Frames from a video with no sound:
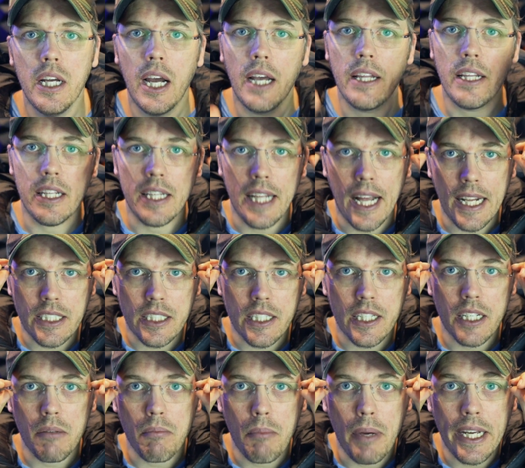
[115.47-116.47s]
and then that's
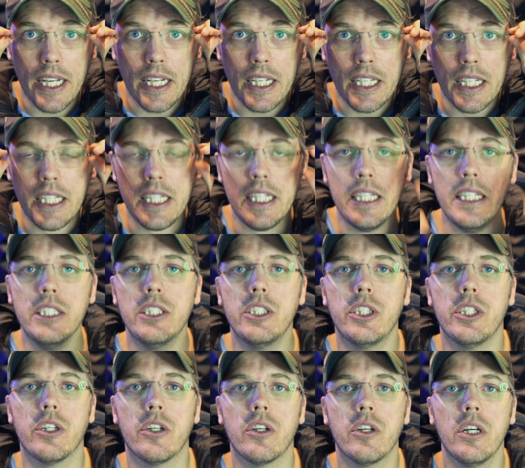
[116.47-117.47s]
going to make it
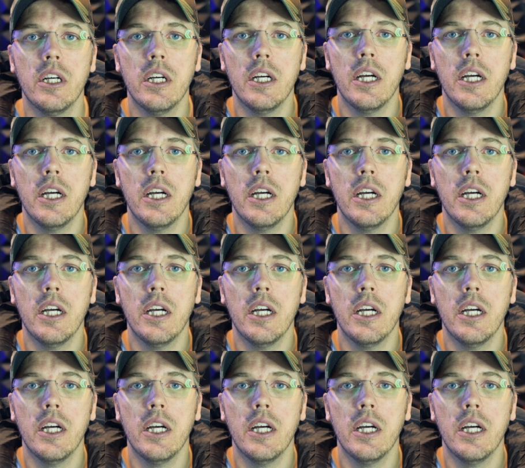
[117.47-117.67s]
easier